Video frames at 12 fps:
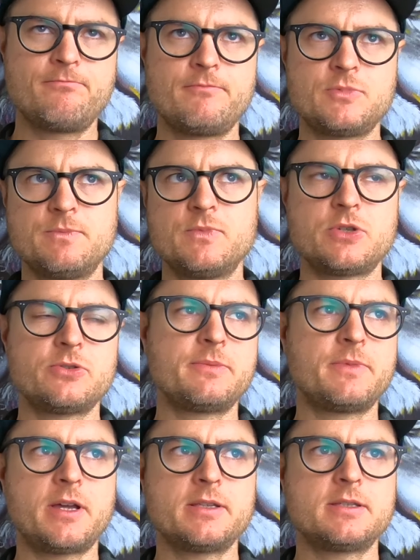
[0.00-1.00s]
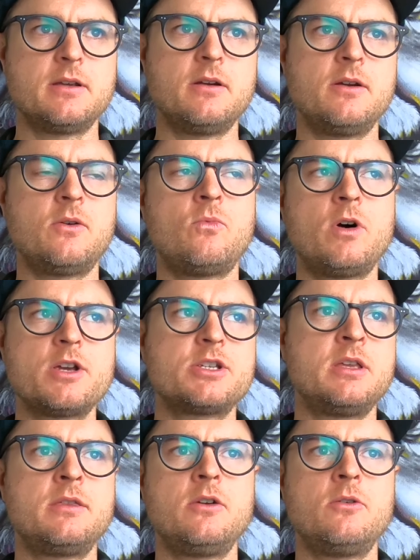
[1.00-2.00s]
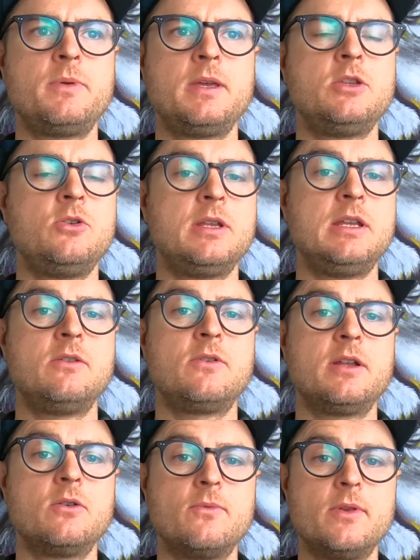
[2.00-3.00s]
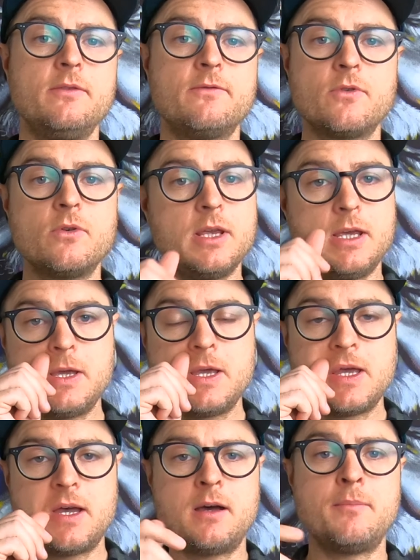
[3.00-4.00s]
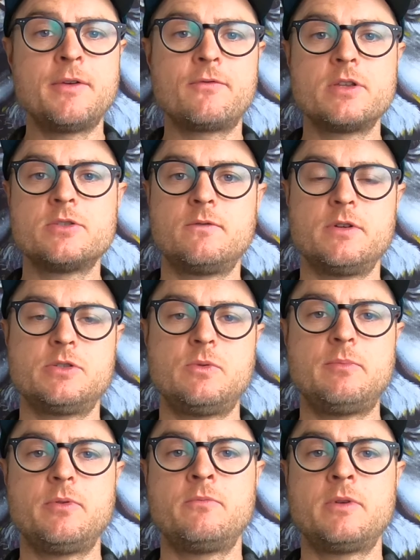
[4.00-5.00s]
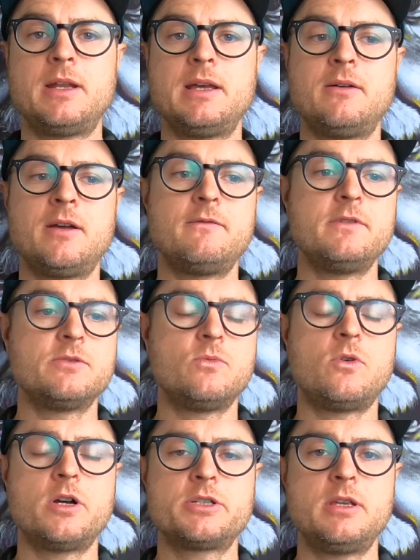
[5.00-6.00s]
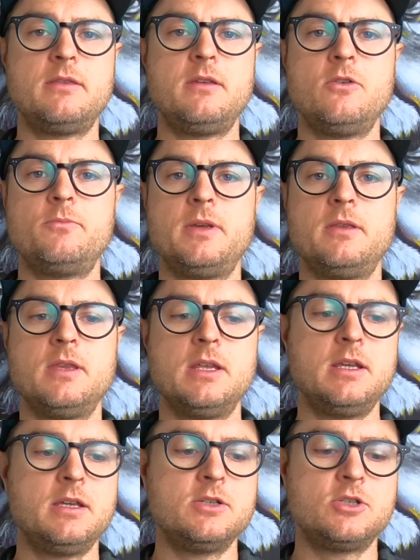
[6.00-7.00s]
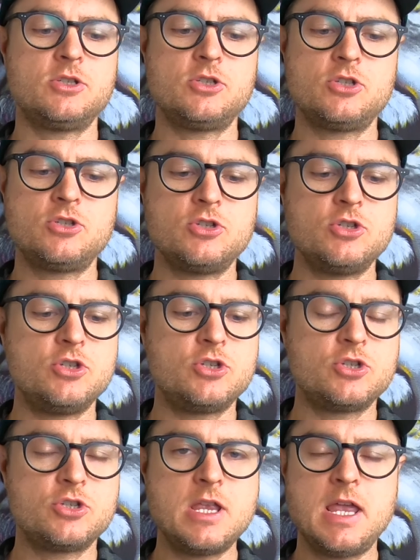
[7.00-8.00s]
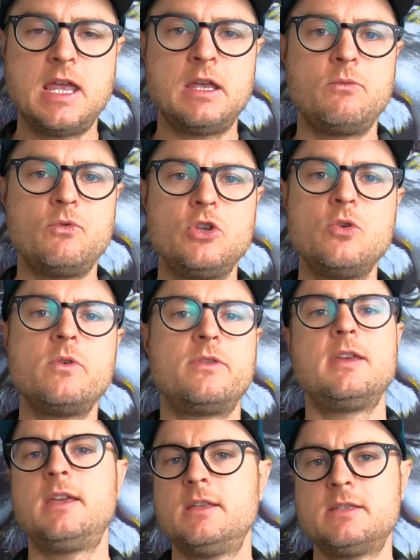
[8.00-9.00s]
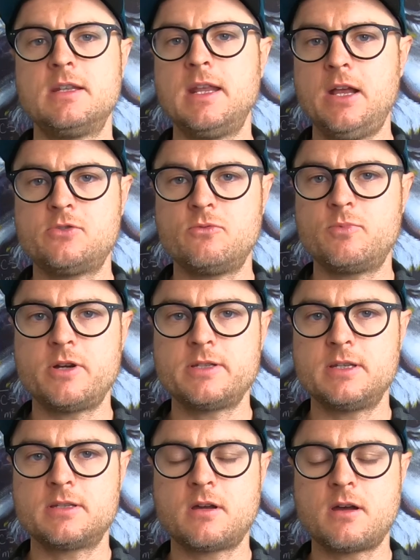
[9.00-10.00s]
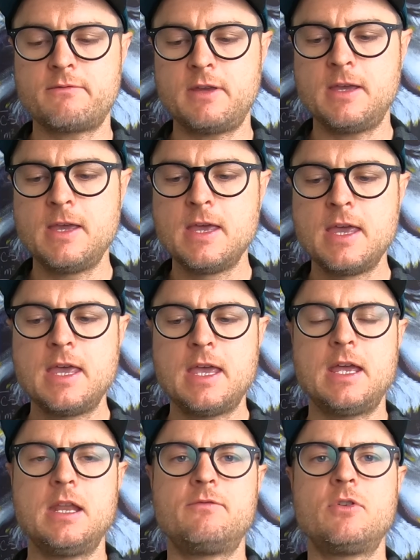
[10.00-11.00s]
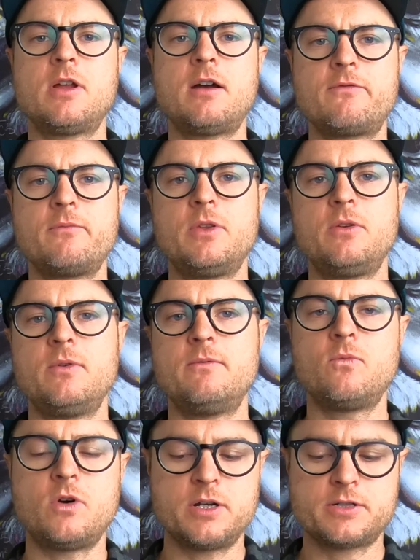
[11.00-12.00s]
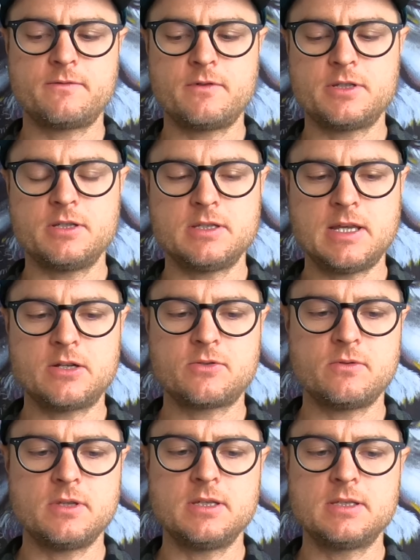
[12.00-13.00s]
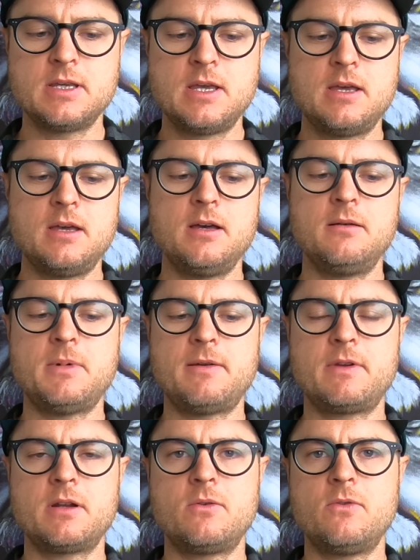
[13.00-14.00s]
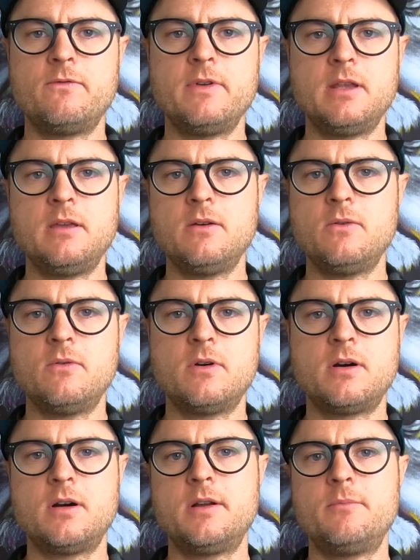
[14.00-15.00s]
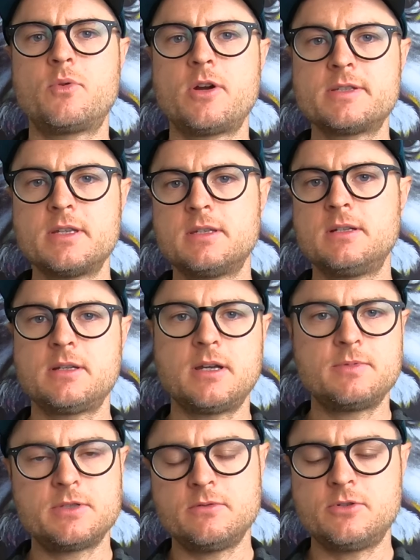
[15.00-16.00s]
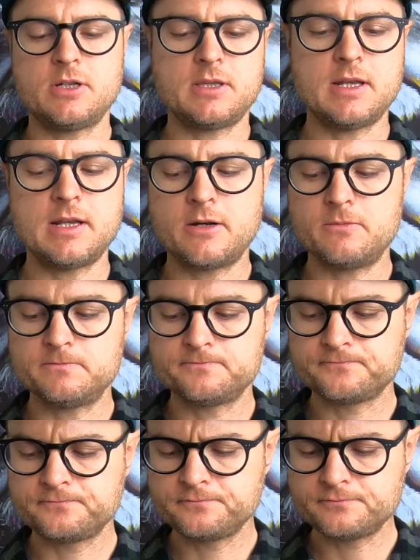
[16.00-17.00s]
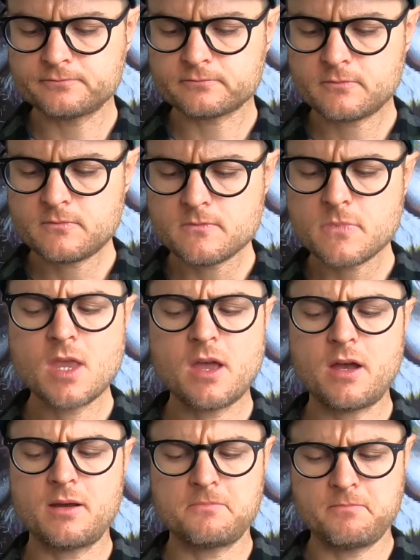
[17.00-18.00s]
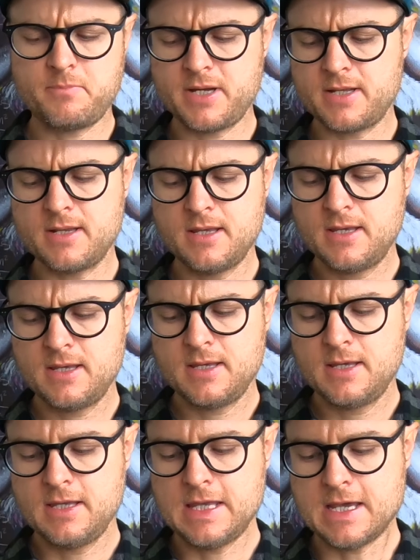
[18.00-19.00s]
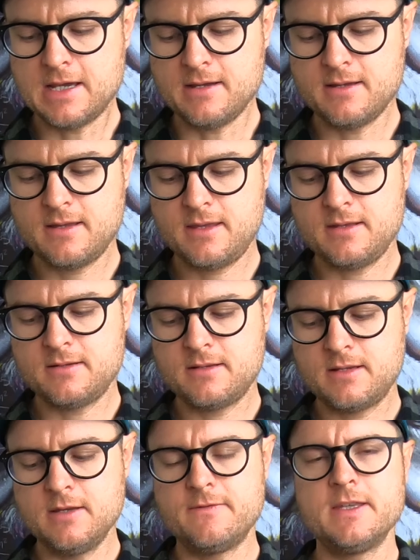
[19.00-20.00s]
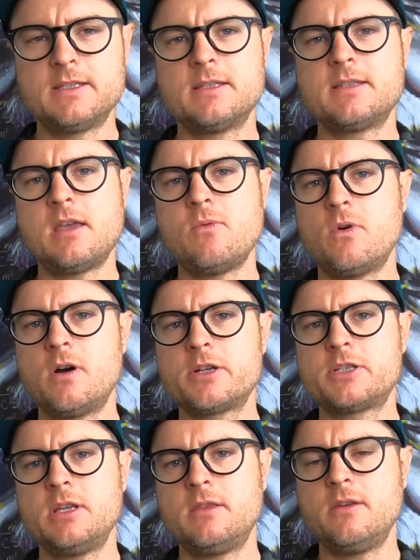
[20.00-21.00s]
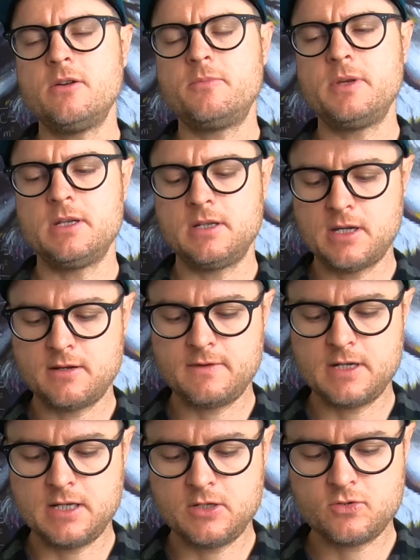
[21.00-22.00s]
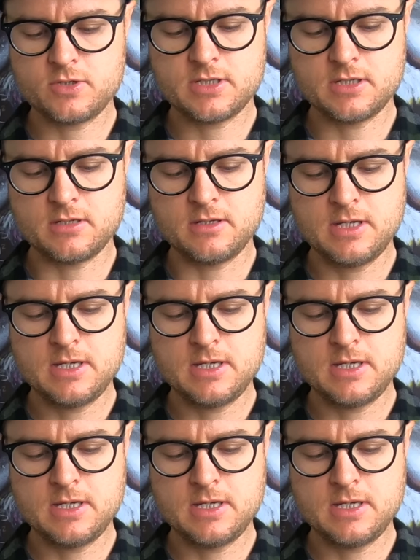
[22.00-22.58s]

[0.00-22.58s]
Some thoughts there. A washed Ethiopian, you can either get a really fruity. My friends over at Sweet Bloom right now have this washed Ethiopian that you would think it's a natural processed coffee. And if you're not familiar with washed versus natural is, I've got a whole video on processing types, so check that out. But yeah, if this is a washed Ethiopian, kind of an interesting,